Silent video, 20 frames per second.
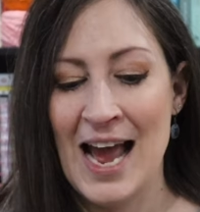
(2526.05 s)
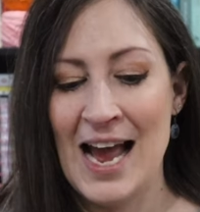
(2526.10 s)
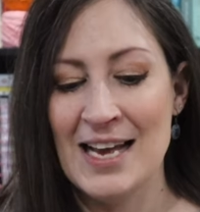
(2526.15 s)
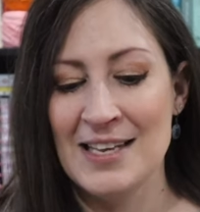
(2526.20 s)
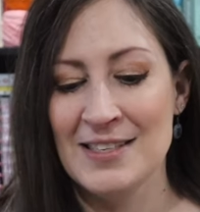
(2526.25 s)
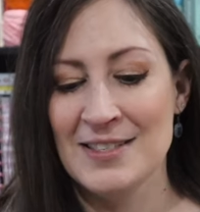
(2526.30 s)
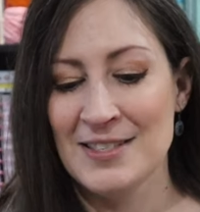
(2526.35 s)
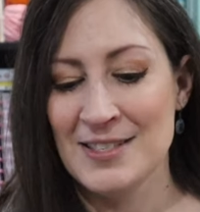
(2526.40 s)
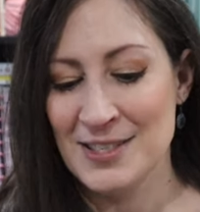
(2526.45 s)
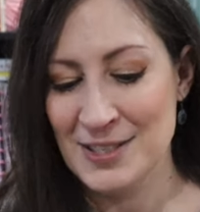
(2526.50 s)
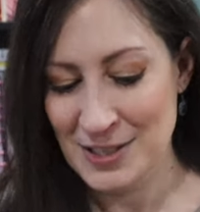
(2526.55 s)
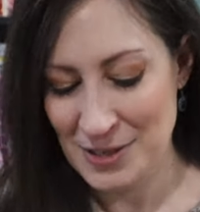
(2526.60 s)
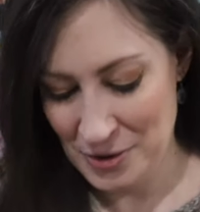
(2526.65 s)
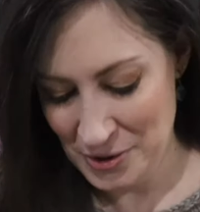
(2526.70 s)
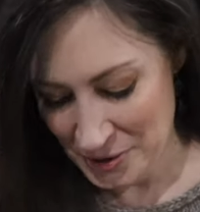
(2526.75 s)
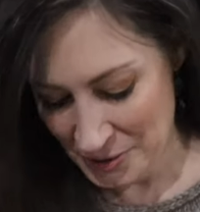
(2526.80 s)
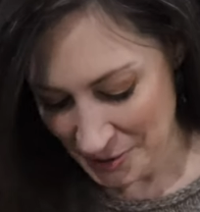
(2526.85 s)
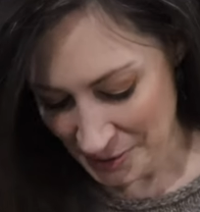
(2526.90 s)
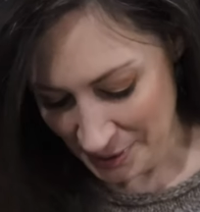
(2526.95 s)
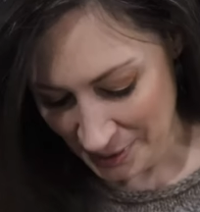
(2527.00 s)
And
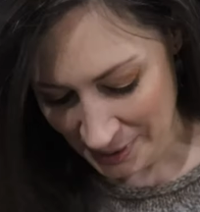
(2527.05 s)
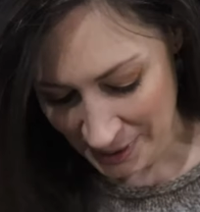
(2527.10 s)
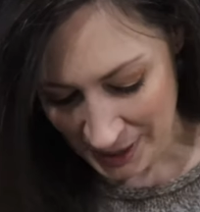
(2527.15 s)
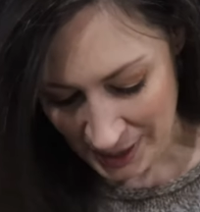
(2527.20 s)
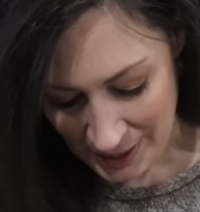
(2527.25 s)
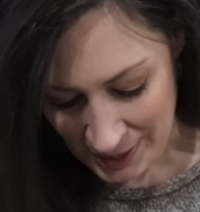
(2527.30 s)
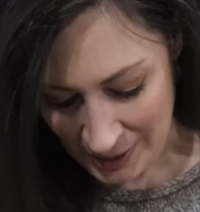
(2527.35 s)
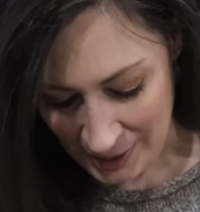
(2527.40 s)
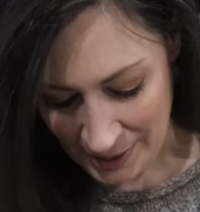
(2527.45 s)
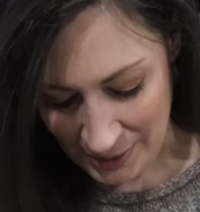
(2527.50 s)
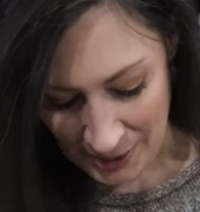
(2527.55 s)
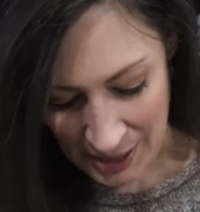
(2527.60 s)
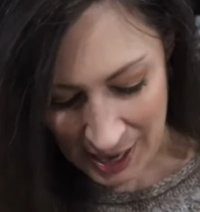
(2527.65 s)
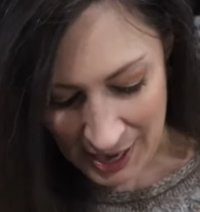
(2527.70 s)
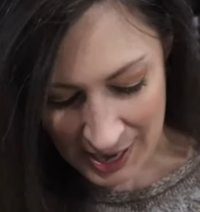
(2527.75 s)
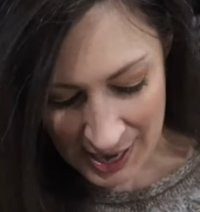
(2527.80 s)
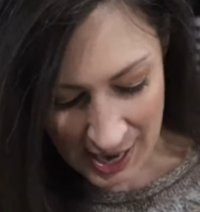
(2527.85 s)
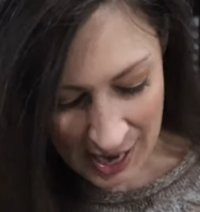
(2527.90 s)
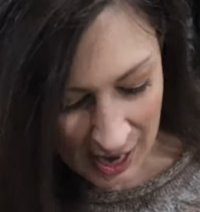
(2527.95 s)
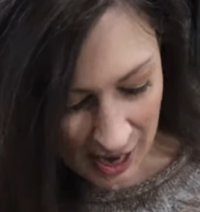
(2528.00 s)
so
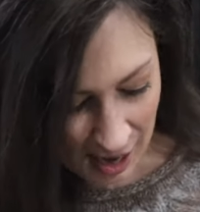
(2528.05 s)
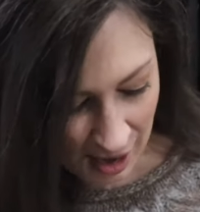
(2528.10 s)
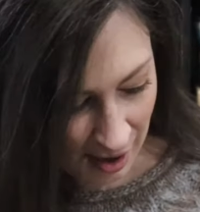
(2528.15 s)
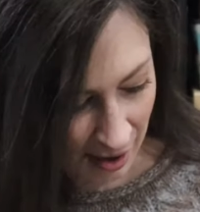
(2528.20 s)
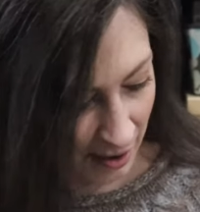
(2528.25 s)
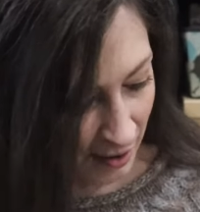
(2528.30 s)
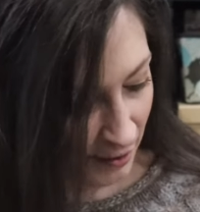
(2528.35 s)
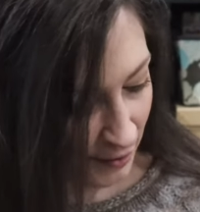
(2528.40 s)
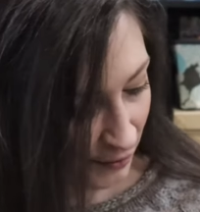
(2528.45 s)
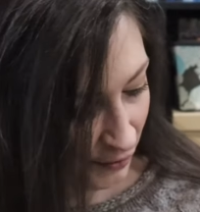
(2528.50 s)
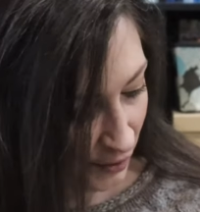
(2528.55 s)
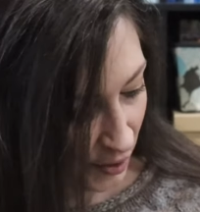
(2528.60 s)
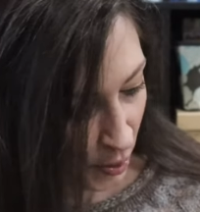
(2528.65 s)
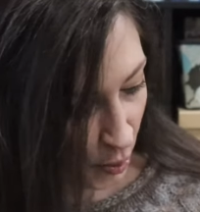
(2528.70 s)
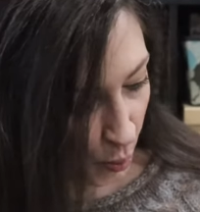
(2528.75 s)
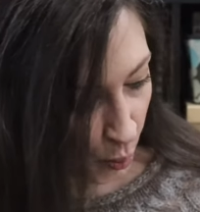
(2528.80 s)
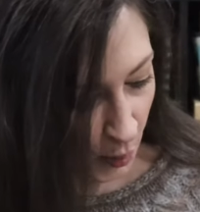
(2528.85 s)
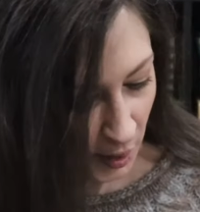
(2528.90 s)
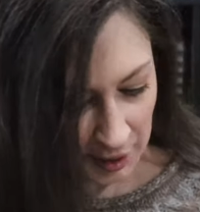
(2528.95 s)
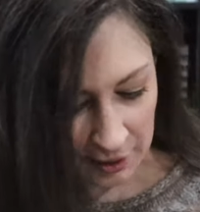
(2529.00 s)
I have
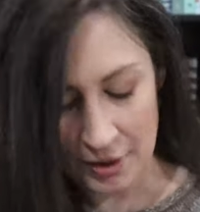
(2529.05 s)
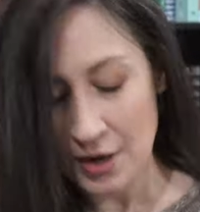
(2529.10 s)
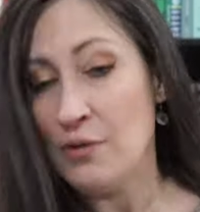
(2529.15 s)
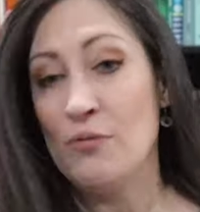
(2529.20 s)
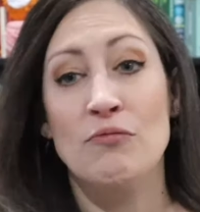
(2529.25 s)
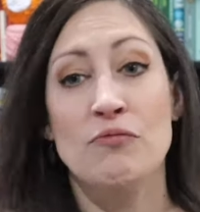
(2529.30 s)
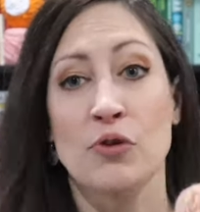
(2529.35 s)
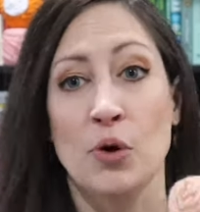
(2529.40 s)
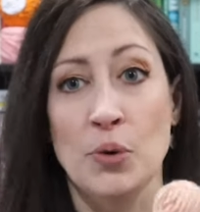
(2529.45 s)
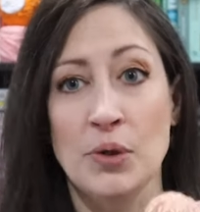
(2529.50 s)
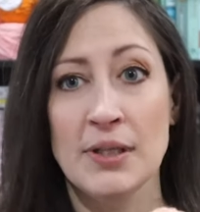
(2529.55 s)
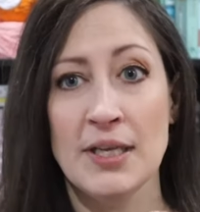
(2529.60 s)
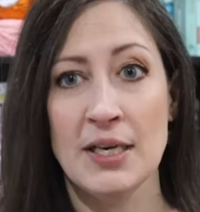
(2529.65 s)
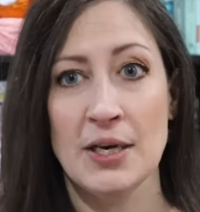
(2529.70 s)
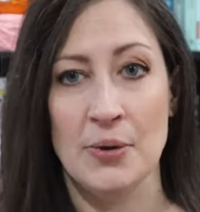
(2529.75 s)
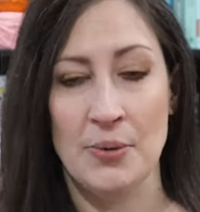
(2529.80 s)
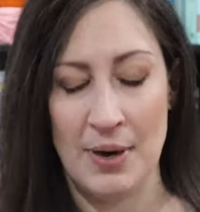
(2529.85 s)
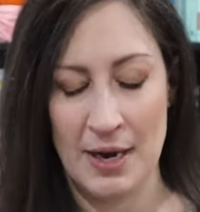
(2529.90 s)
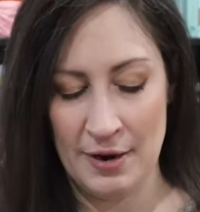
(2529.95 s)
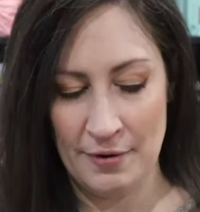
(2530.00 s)
one rolling
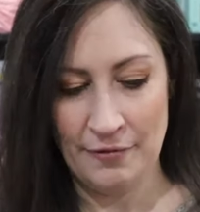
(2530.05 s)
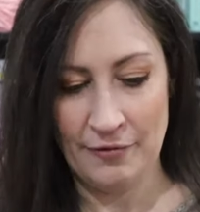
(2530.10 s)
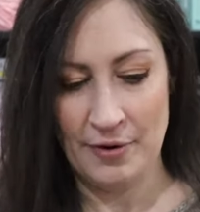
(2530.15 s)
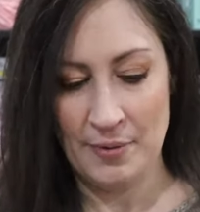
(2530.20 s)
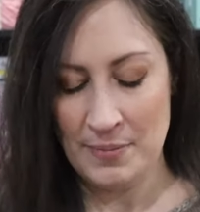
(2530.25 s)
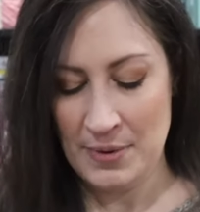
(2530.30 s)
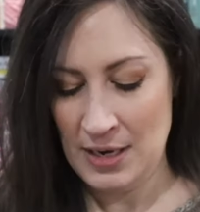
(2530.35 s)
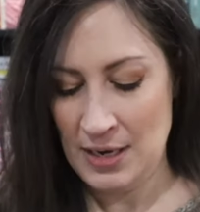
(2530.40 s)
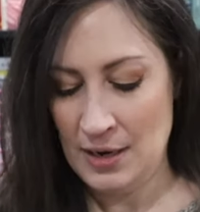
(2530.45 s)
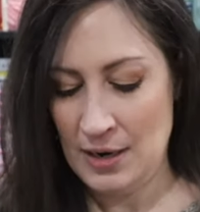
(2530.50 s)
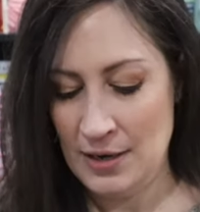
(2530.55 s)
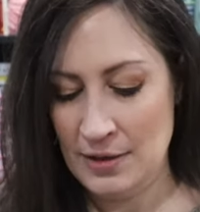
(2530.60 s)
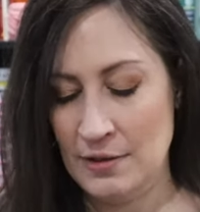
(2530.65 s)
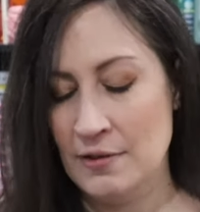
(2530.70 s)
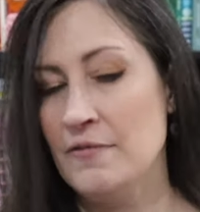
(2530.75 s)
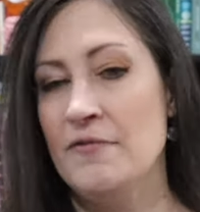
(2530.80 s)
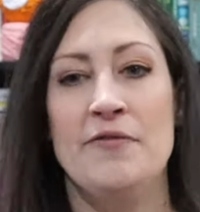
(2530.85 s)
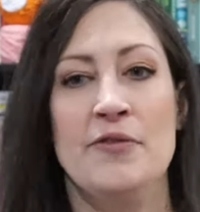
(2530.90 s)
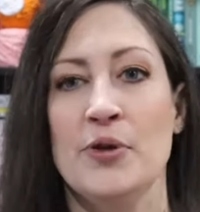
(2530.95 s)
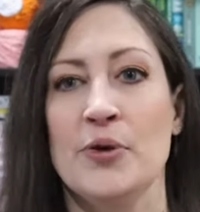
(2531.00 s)
away from me on
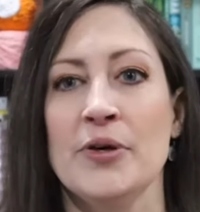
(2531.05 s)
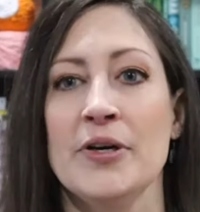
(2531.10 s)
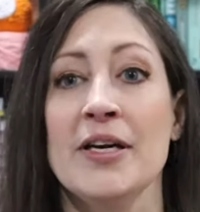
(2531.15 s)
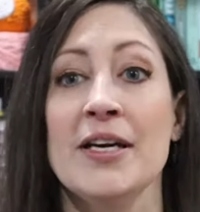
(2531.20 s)
the floor.